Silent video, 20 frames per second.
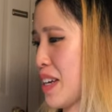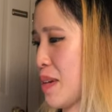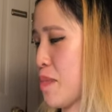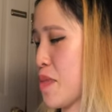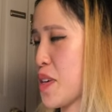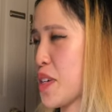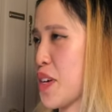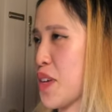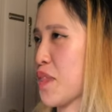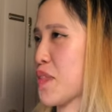I'm
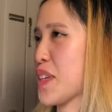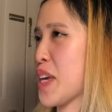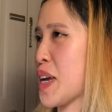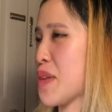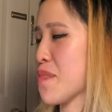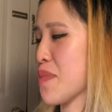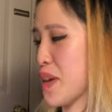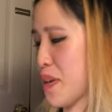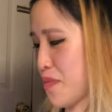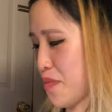thinking of K
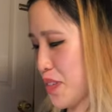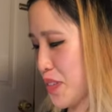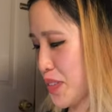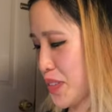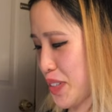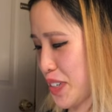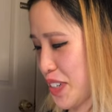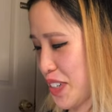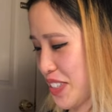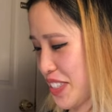pop photo
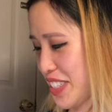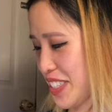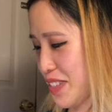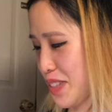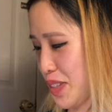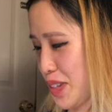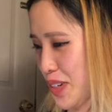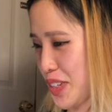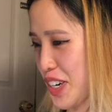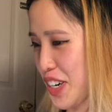cards. No,
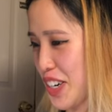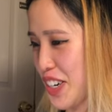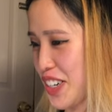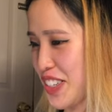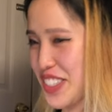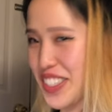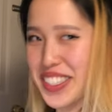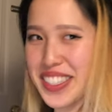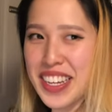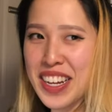they're
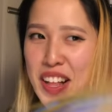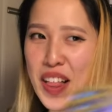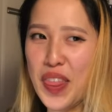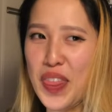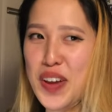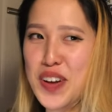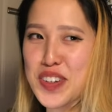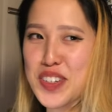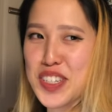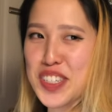cards. Oh, yeah.
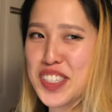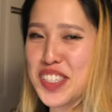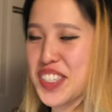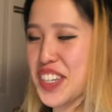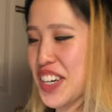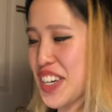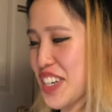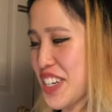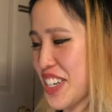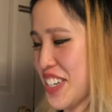they're just
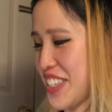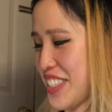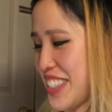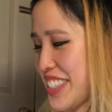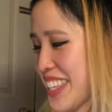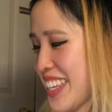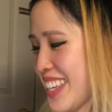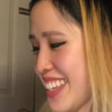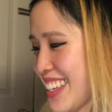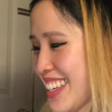
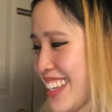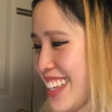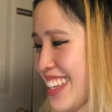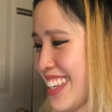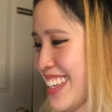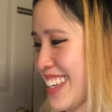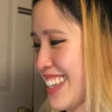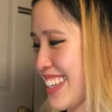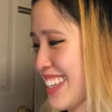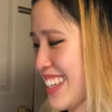cards.
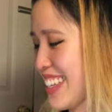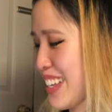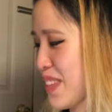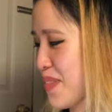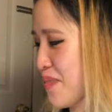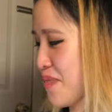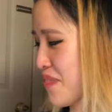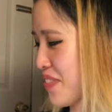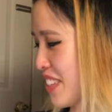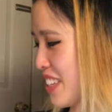
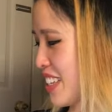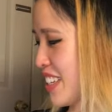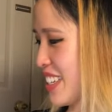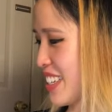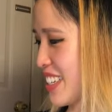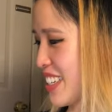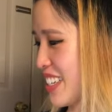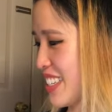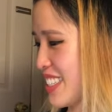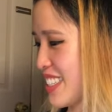
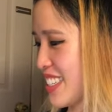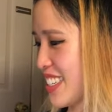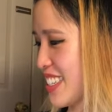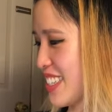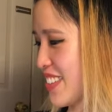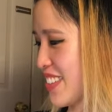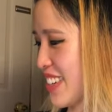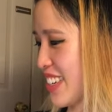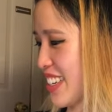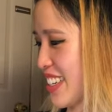
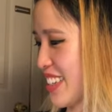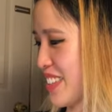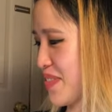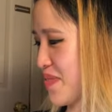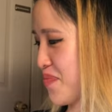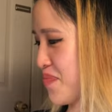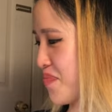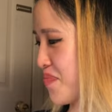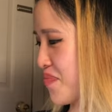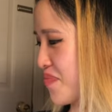Continuing.
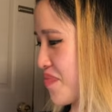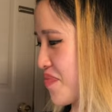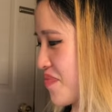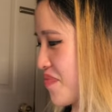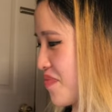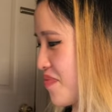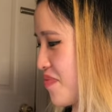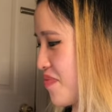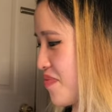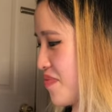
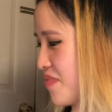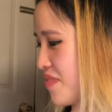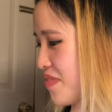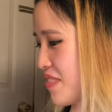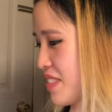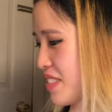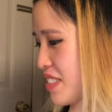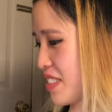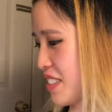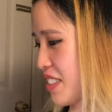
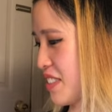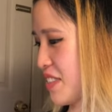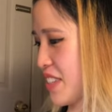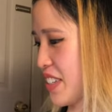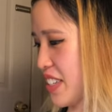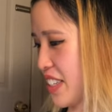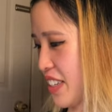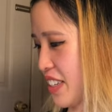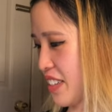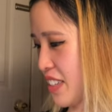
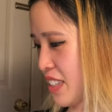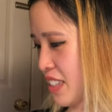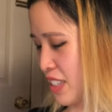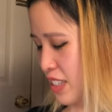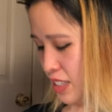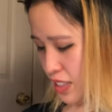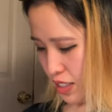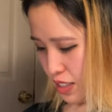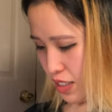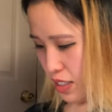Alrighty,
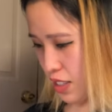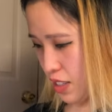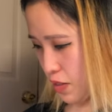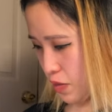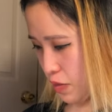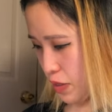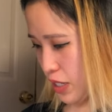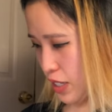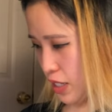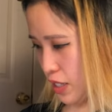let's see what
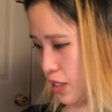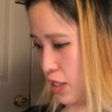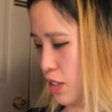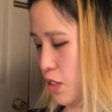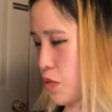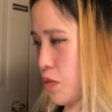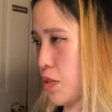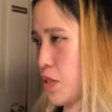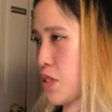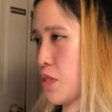we get in
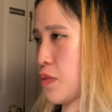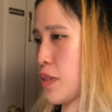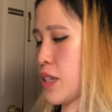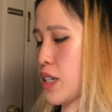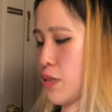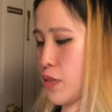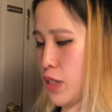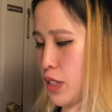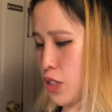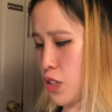this one. So we
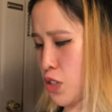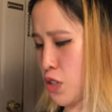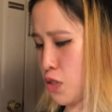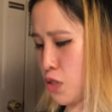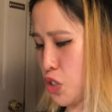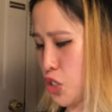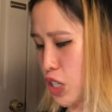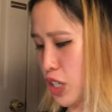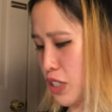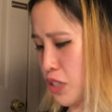got, what, two
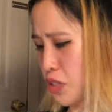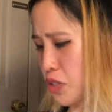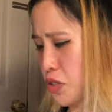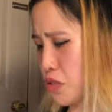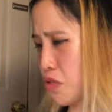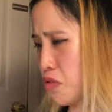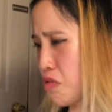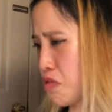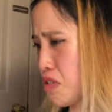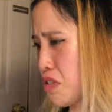GXs
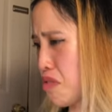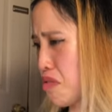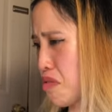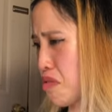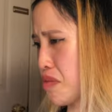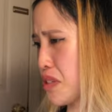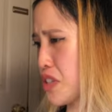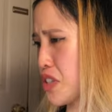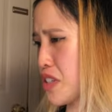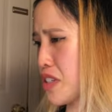so far?
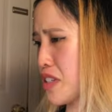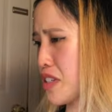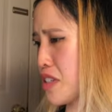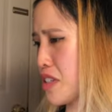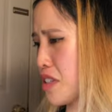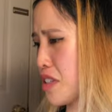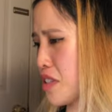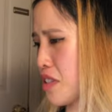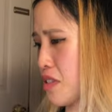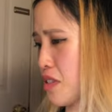Three
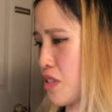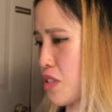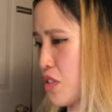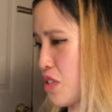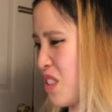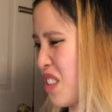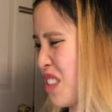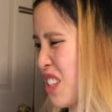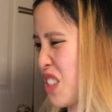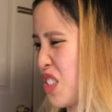GXs? No, just
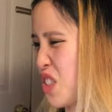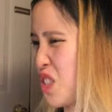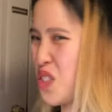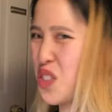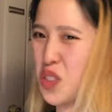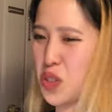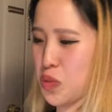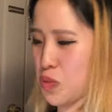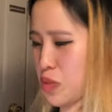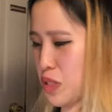I think just
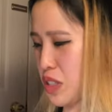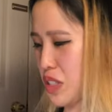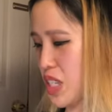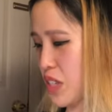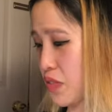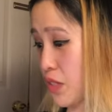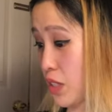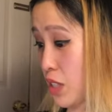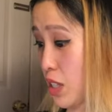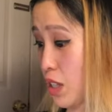two. We still
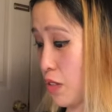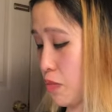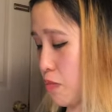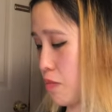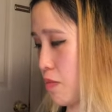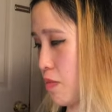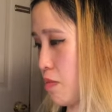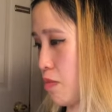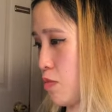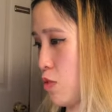have a lot
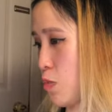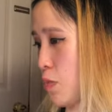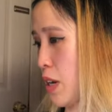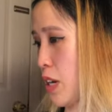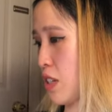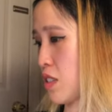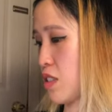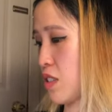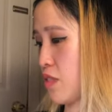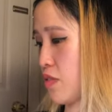more
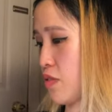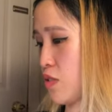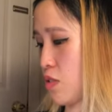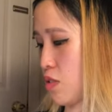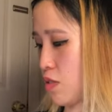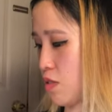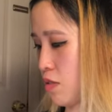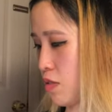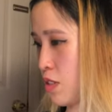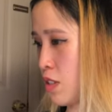packs left,
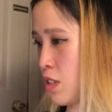so